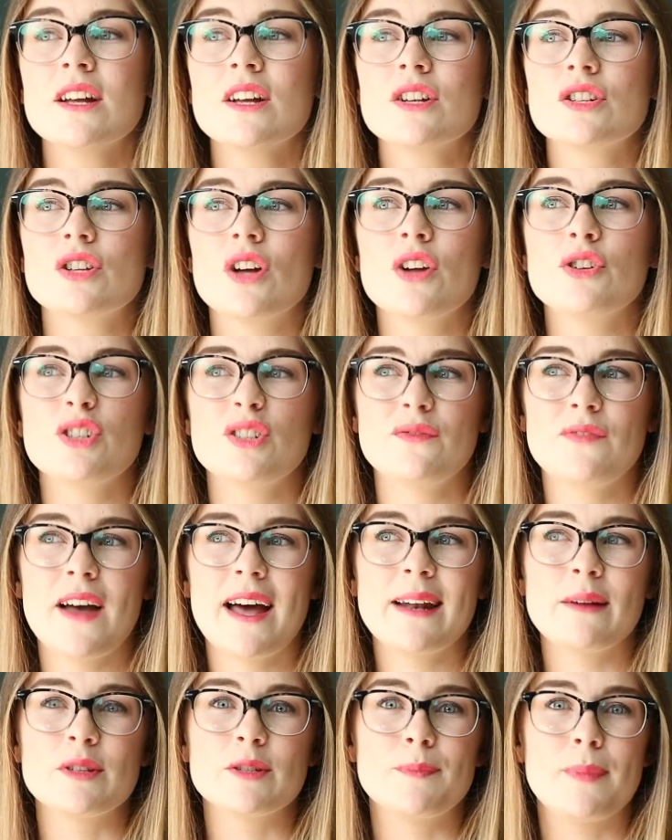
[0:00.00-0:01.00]
So I just
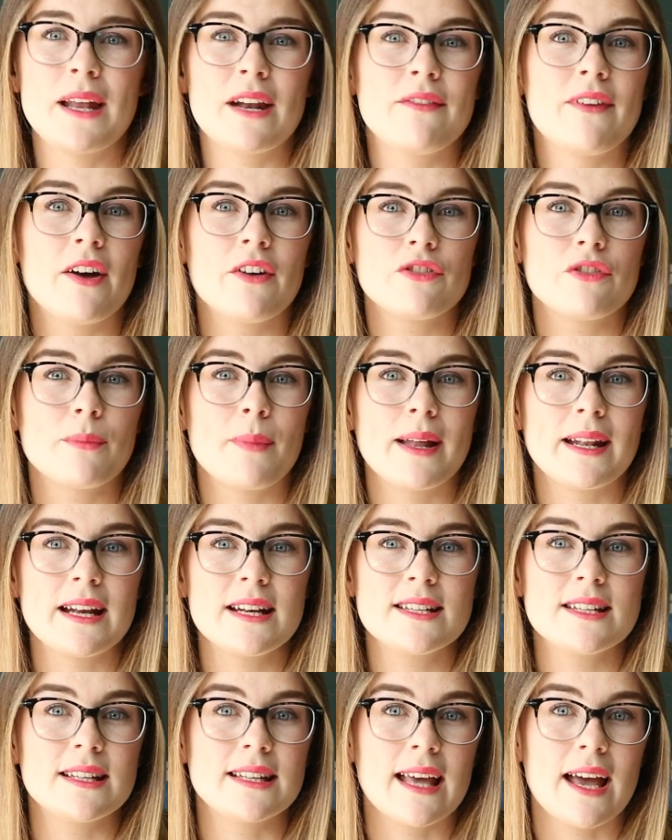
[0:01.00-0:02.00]
found it was better value for money
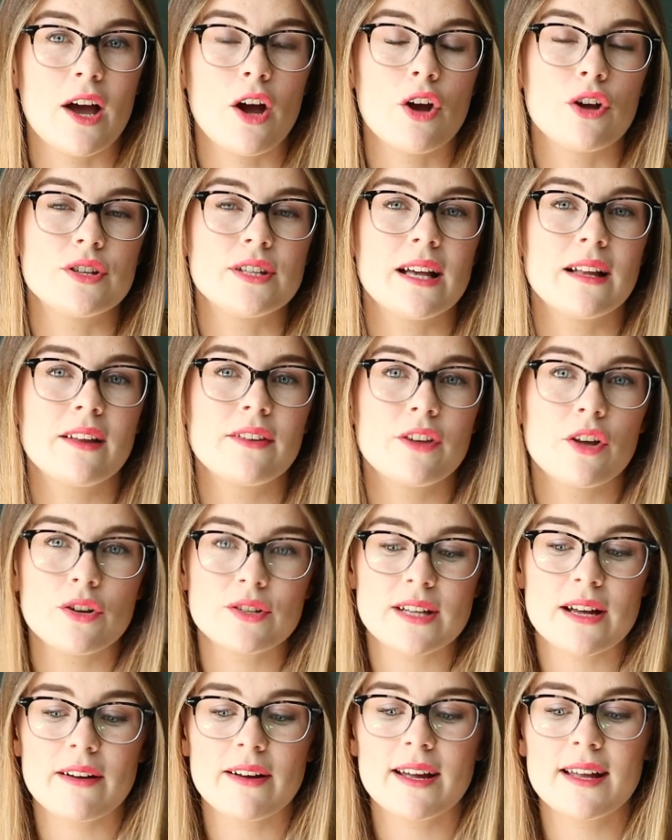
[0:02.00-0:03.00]
to get a hotel in
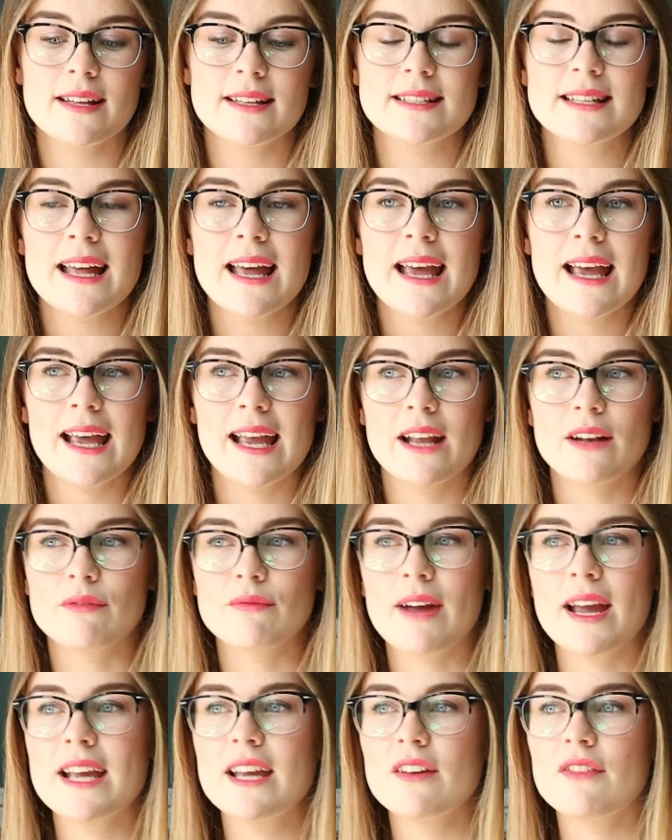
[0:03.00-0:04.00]
those areas. In
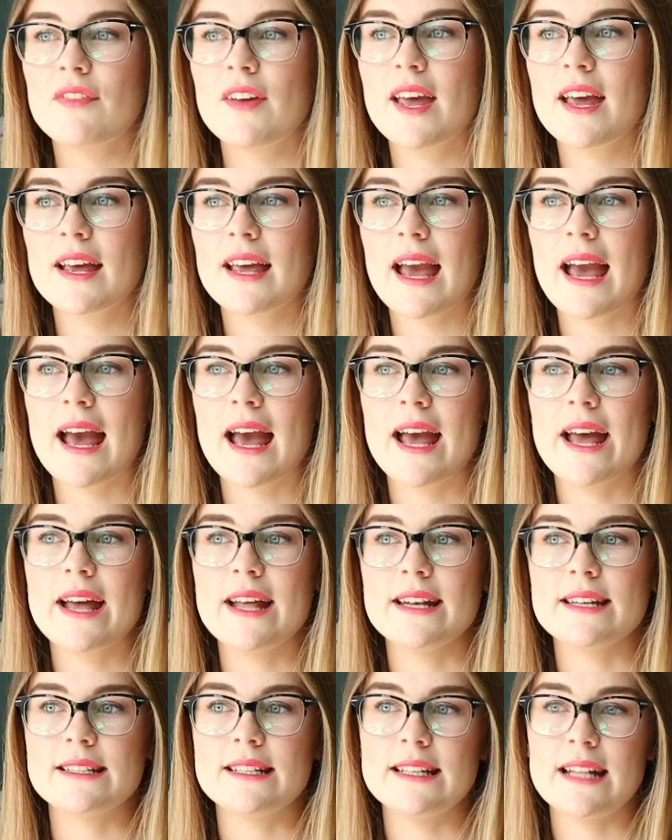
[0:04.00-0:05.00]
Reykjavik
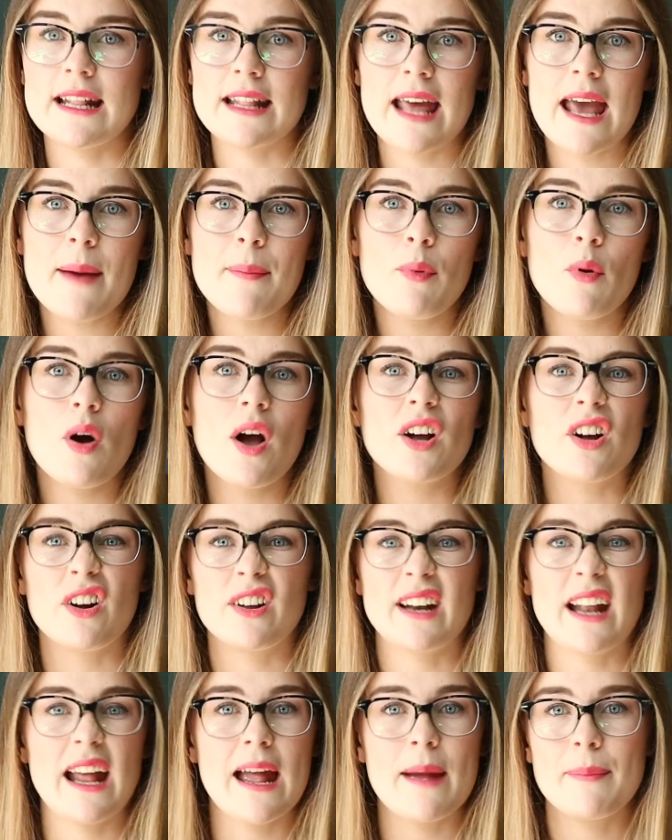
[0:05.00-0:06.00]
and near the airport, I
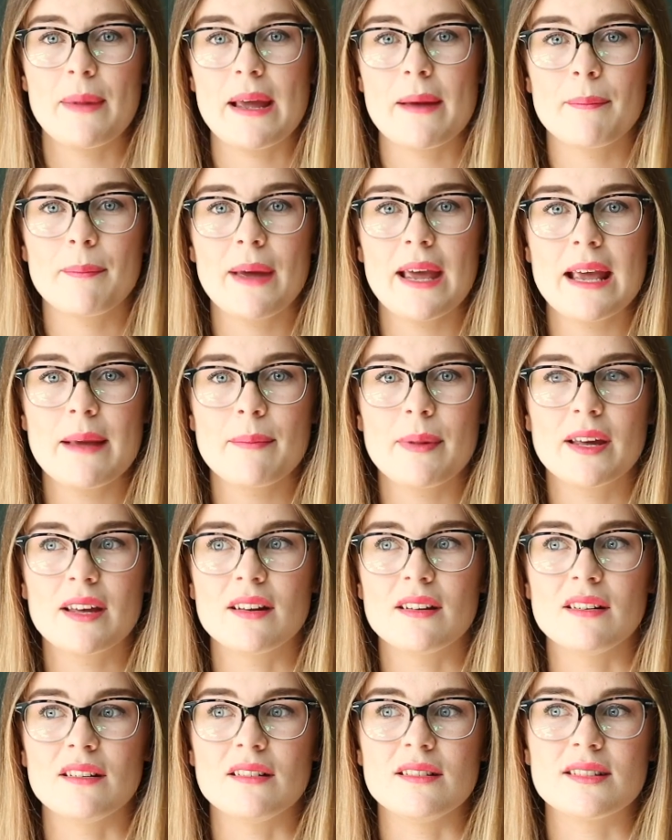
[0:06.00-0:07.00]
got an Airbnb
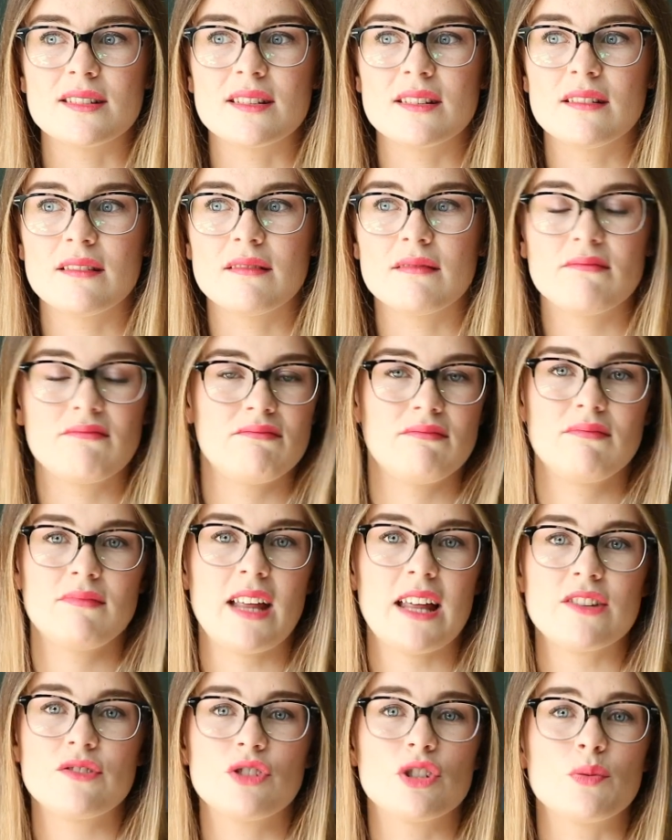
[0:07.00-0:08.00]
because
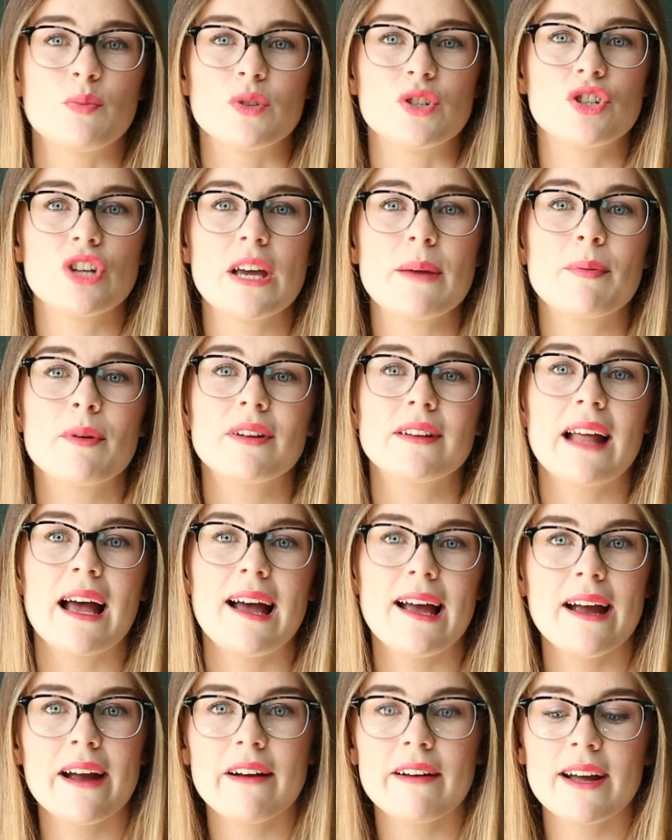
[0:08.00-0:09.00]
that just was cheaper in
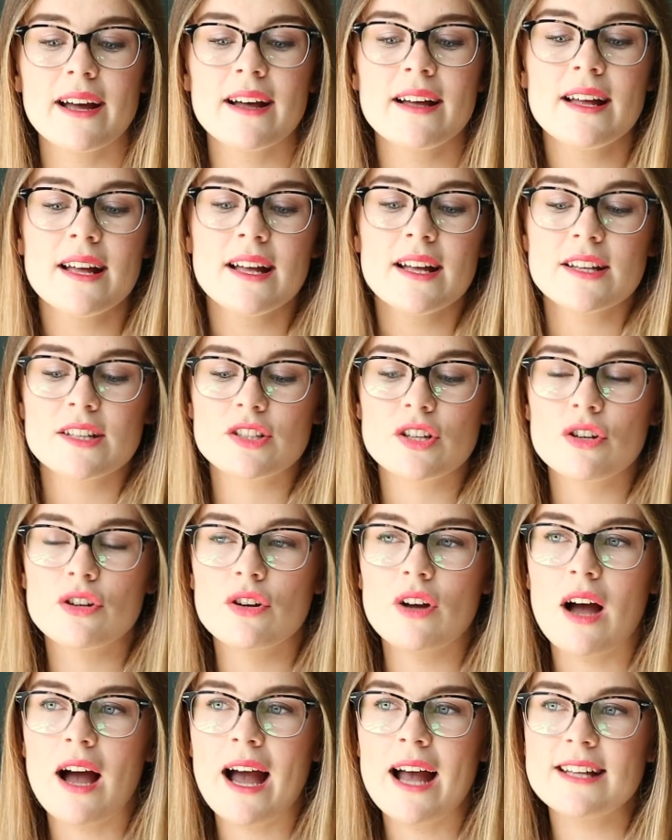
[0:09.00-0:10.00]
that area.
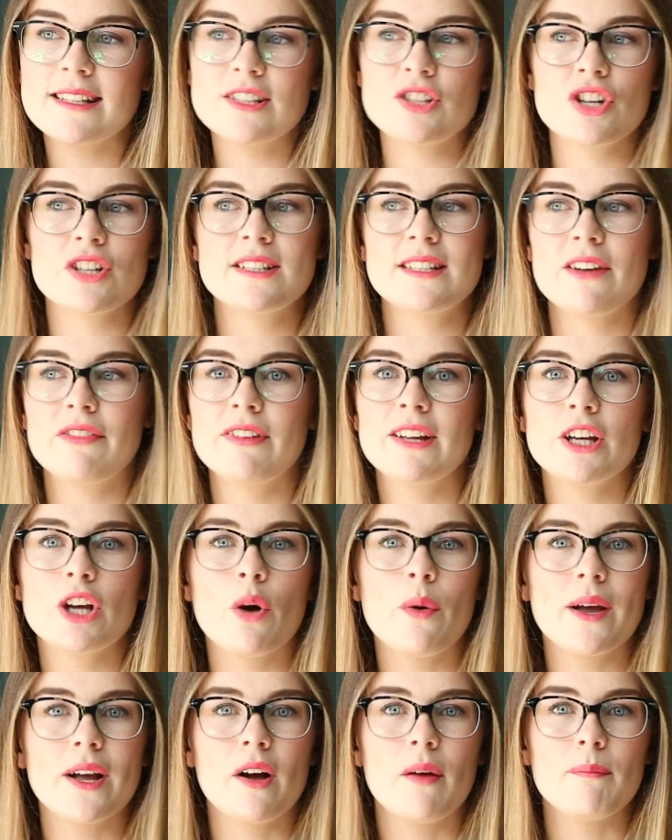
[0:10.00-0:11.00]
So I suggest definitely
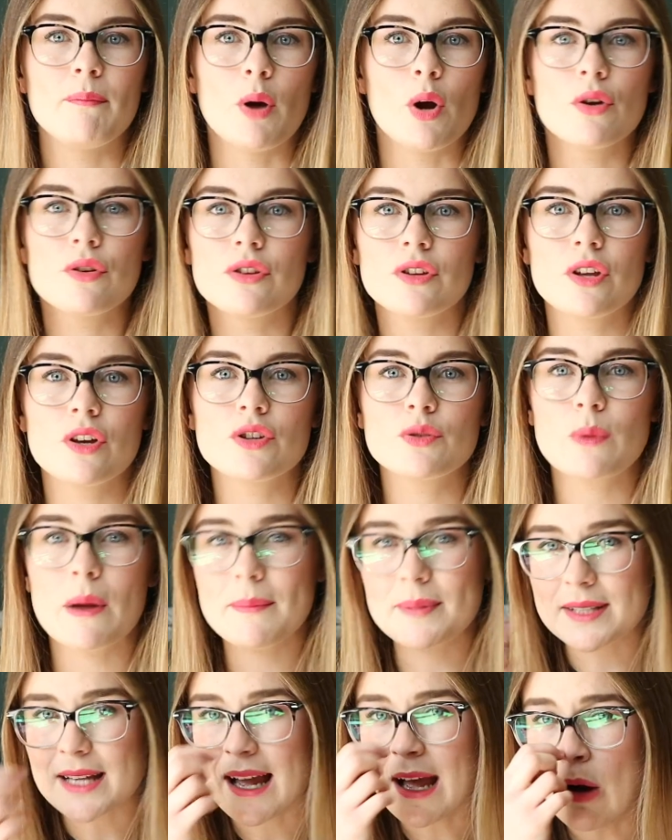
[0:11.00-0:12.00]
going on both of those
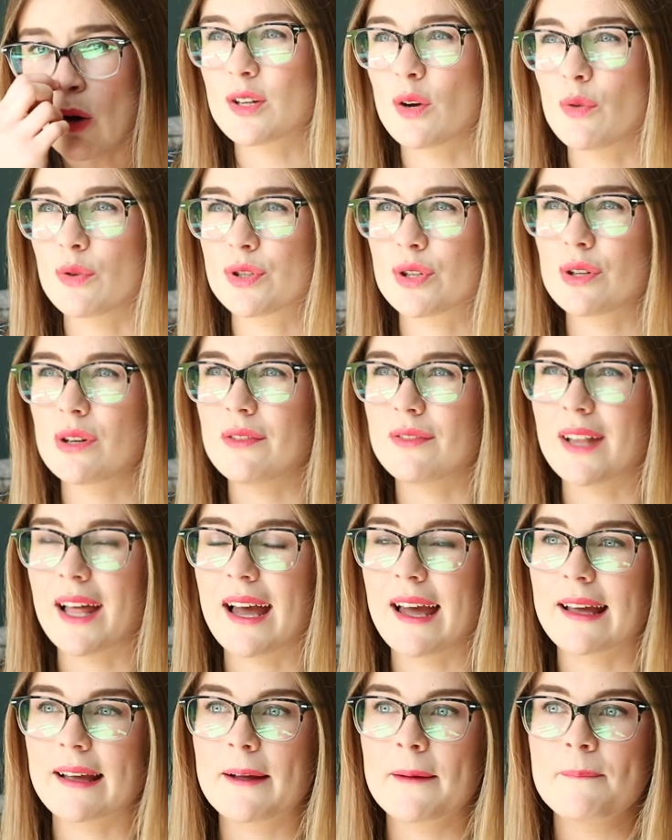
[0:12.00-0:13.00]
websites, or sort of
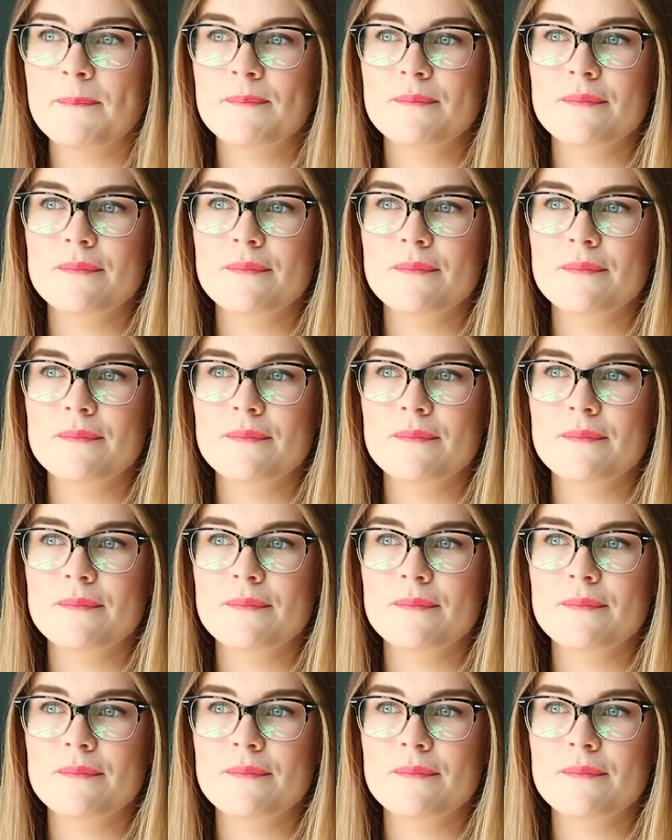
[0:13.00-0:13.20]
like